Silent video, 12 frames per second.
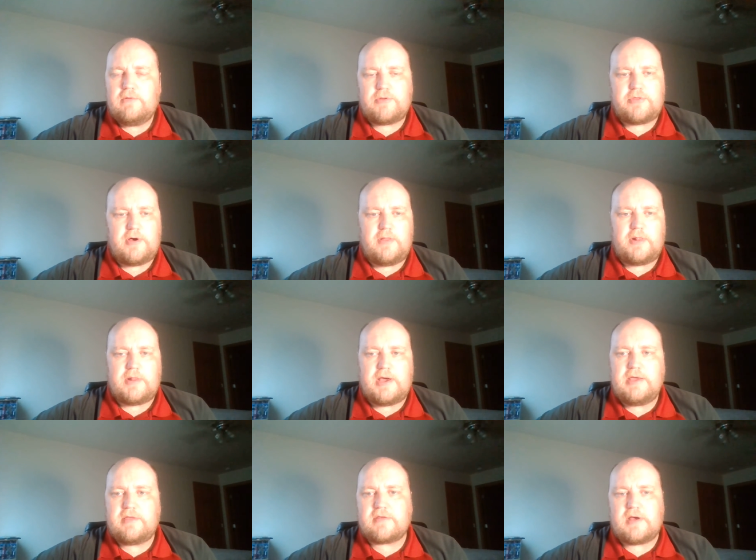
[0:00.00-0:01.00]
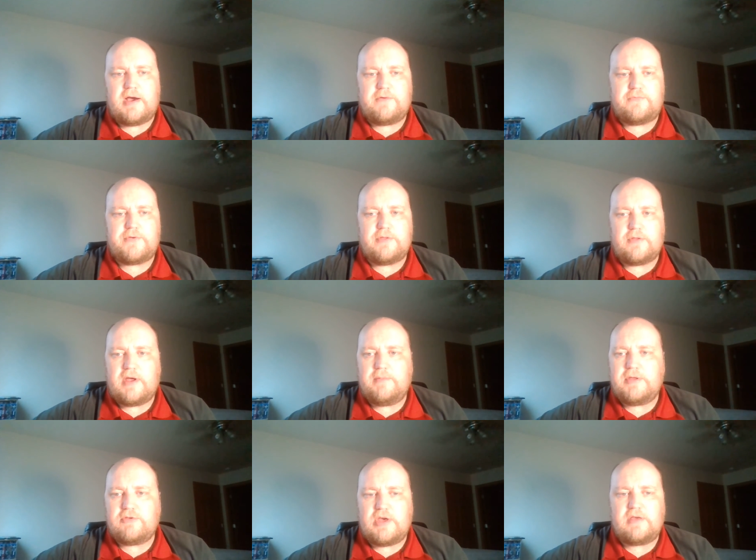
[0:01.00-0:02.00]
with all the lights off, and I
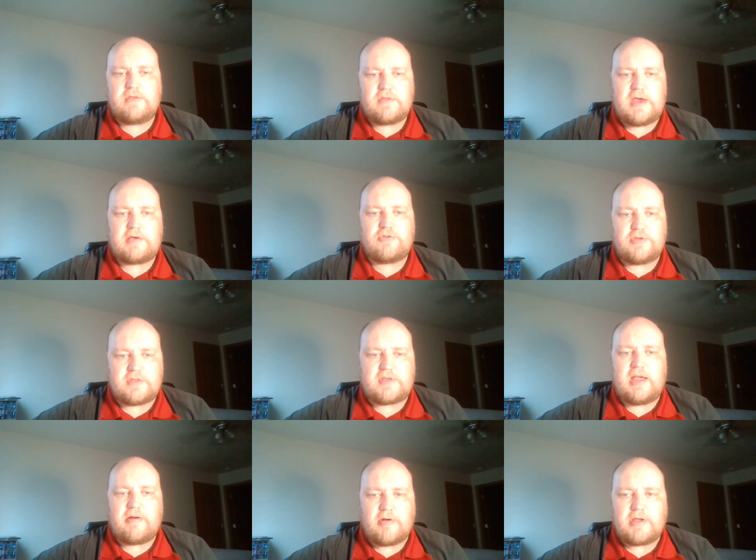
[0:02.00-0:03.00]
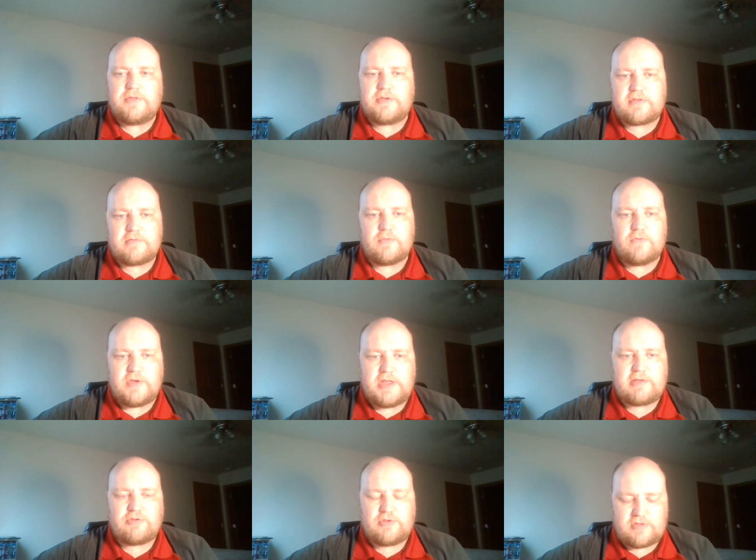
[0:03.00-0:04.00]
mean, Jason's actually scary in this movie,
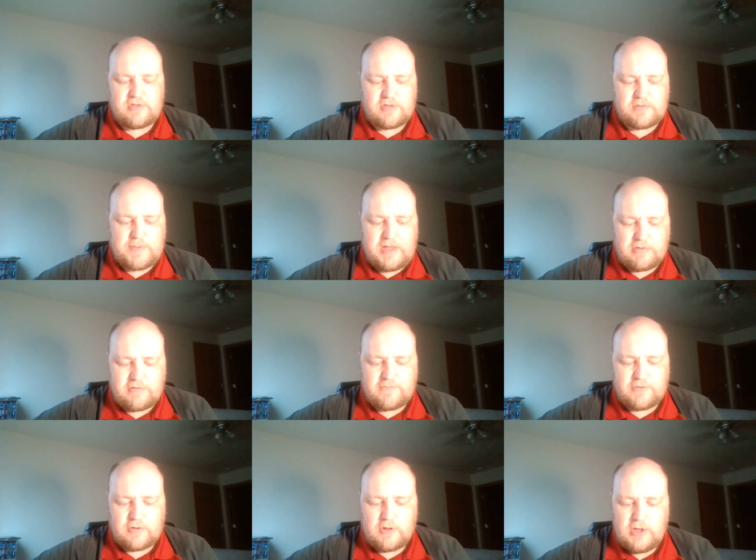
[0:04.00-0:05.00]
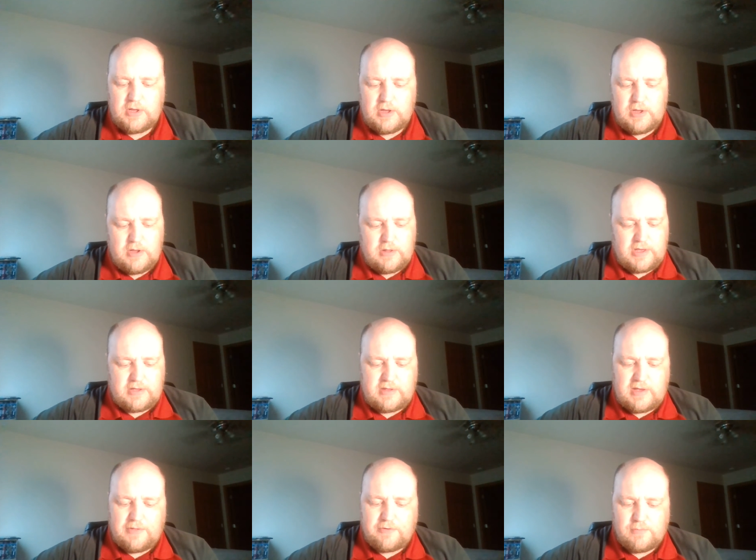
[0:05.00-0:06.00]
not just suspenseful like
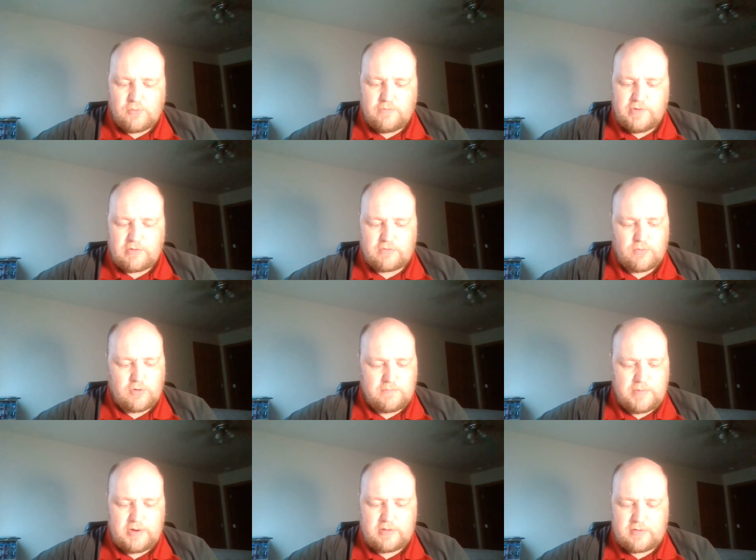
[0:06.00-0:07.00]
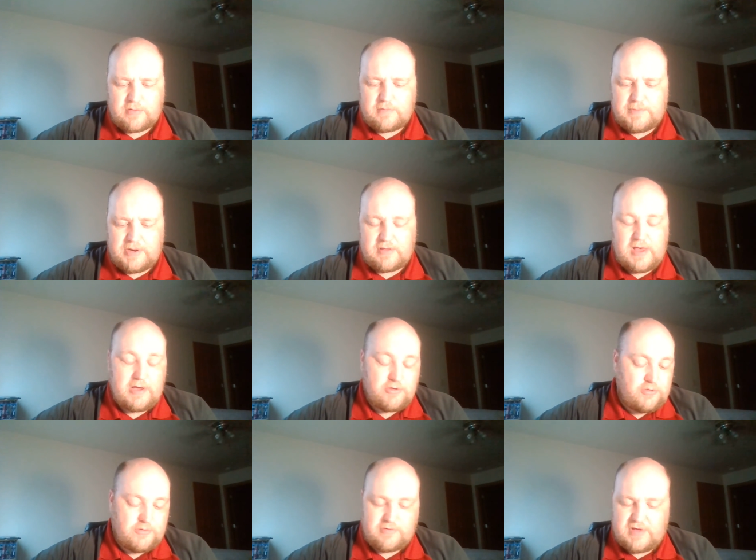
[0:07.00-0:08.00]
the other movies were. But it's but it's
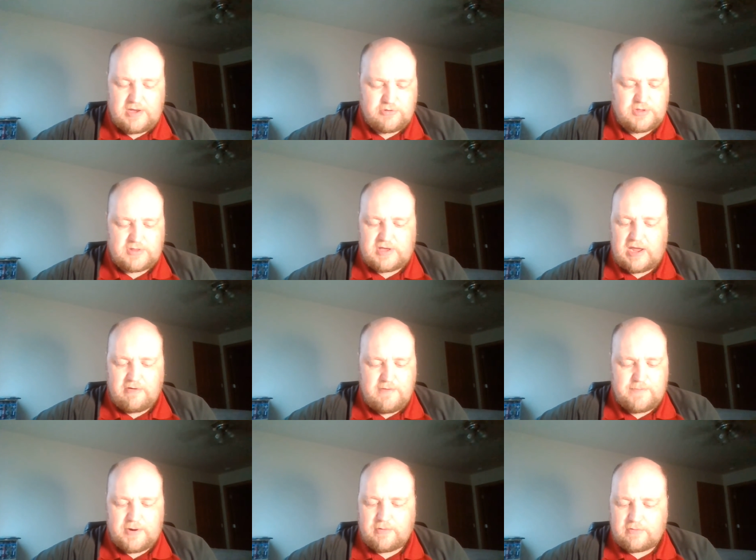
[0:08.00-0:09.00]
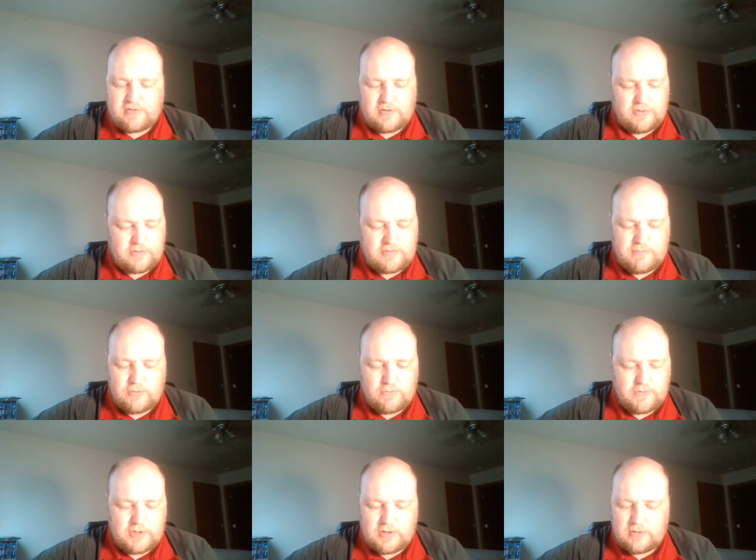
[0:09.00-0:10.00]
actually there's actually scary parts to this
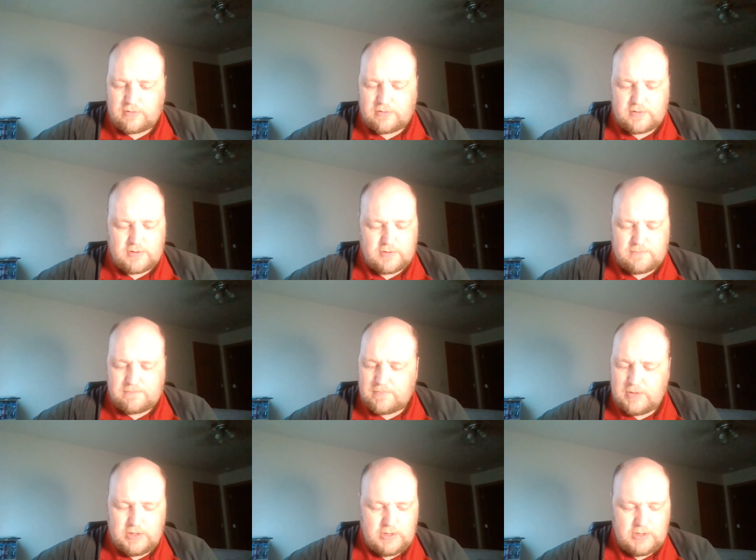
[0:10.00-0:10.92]
movie, and um,